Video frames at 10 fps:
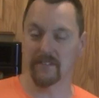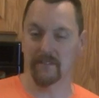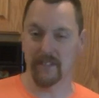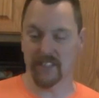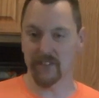
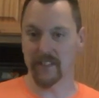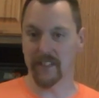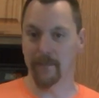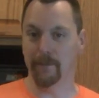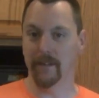restaurant
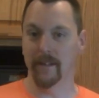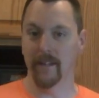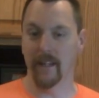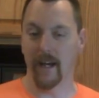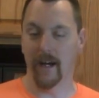up in
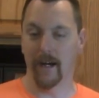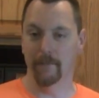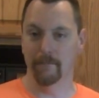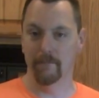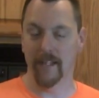
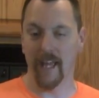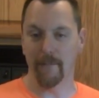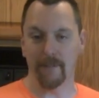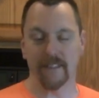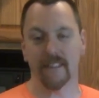
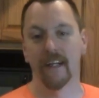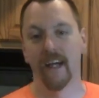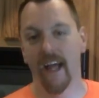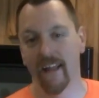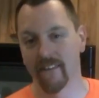Minneapolis.
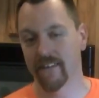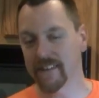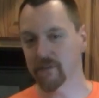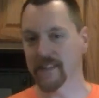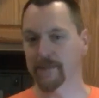And
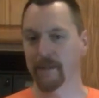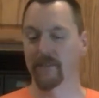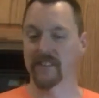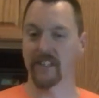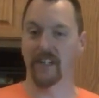this recipe
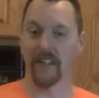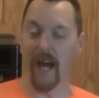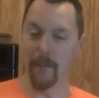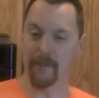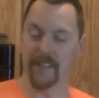was called
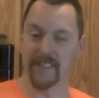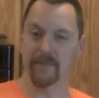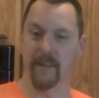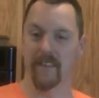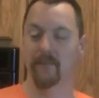Holubets
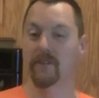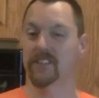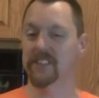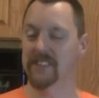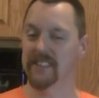by them,
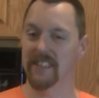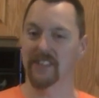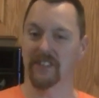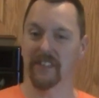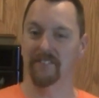which is
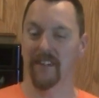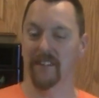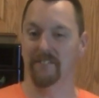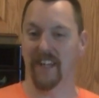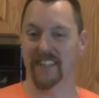essentially a
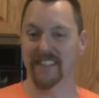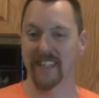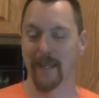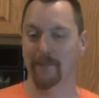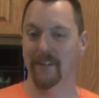very fancy
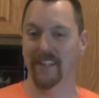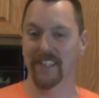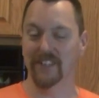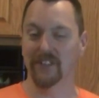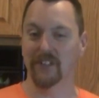name or an
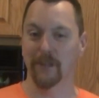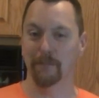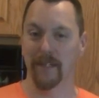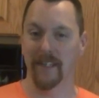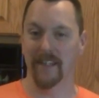Eastern
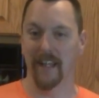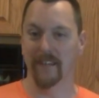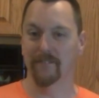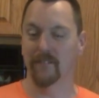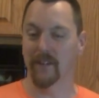European
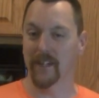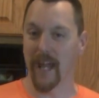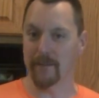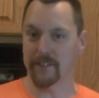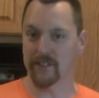name for
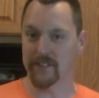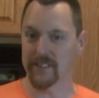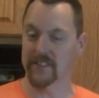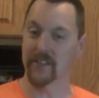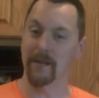cabbage
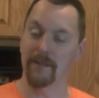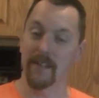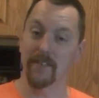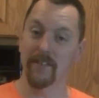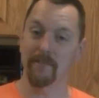rolls. So come
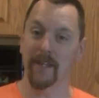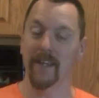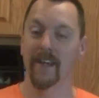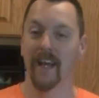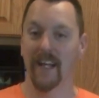along with
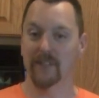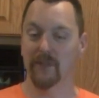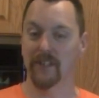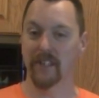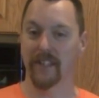me as we
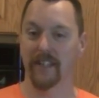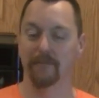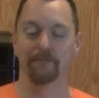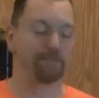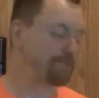cook it up.